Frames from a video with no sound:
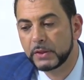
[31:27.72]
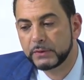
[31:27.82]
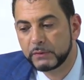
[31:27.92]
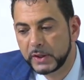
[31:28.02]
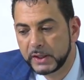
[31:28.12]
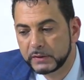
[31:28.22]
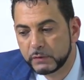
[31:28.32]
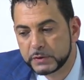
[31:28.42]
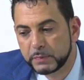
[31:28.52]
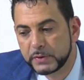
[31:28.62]
3, the
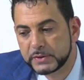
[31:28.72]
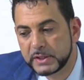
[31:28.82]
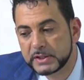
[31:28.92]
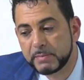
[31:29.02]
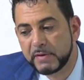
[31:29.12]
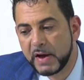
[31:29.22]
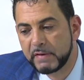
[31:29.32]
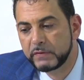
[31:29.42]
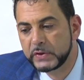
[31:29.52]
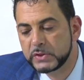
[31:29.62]
response is above
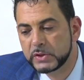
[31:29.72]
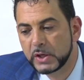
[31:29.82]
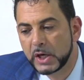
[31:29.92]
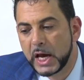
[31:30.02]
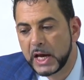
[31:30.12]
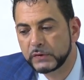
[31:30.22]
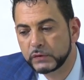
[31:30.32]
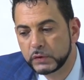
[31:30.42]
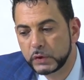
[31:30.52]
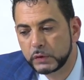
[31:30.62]
average, and
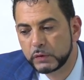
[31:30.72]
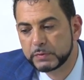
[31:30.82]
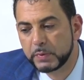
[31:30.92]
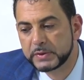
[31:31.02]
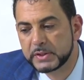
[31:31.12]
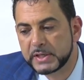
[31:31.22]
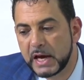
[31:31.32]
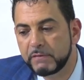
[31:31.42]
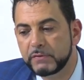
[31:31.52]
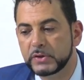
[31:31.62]
2, the response is
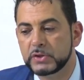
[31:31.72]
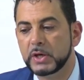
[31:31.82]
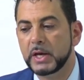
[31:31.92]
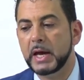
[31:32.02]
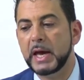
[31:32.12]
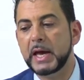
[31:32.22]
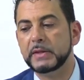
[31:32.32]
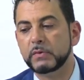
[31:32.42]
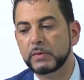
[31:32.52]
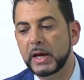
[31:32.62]
average, and
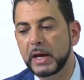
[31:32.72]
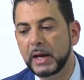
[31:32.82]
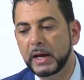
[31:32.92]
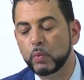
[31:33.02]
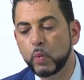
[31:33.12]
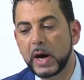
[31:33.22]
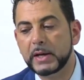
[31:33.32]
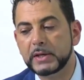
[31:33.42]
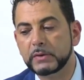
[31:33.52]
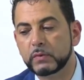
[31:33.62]

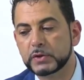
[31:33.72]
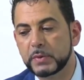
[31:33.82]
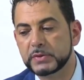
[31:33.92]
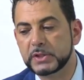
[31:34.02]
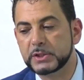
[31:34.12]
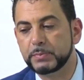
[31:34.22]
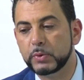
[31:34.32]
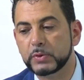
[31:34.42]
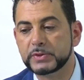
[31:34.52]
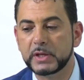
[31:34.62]
1, the response is
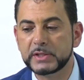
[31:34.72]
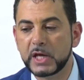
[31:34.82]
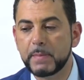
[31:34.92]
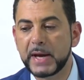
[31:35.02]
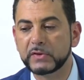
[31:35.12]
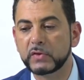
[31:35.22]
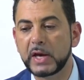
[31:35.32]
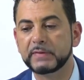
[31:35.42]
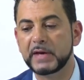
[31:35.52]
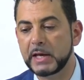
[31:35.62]
poor. So let's go back to
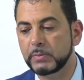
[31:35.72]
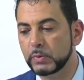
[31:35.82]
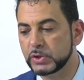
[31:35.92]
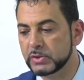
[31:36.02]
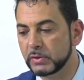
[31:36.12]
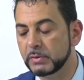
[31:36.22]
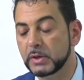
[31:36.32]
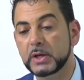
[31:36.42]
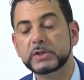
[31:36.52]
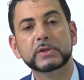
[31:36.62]
our table, which is on
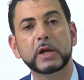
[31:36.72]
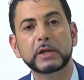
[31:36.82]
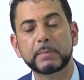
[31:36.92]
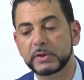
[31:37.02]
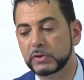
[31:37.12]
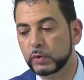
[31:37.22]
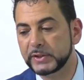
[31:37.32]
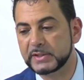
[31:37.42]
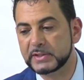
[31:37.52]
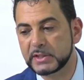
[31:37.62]
slide number
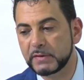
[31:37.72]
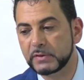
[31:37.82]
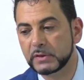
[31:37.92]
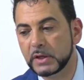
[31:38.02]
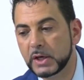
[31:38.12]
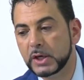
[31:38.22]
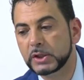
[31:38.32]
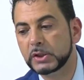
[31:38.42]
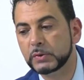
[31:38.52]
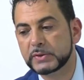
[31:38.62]
27.
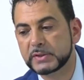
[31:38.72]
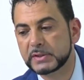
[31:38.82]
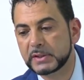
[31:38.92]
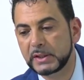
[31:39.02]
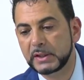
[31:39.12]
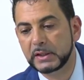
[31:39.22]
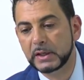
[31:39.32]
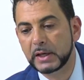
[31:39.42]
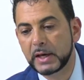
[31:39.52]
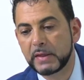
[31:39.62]
You'll see
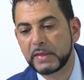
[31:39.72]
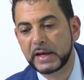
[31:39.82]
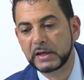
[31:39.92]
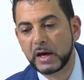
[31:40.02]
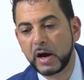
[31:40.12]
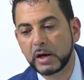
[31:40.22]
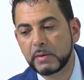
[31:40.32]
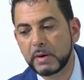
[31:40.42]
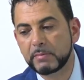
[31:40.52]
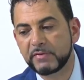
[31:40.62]
that in
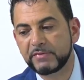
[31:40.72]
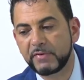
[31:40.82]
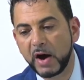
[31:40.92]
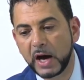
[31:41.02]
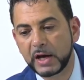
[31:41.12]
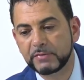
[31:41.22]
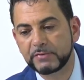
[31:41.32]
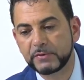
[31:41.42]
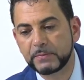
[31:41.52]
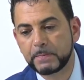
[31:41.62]
item number
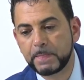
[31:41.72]
5,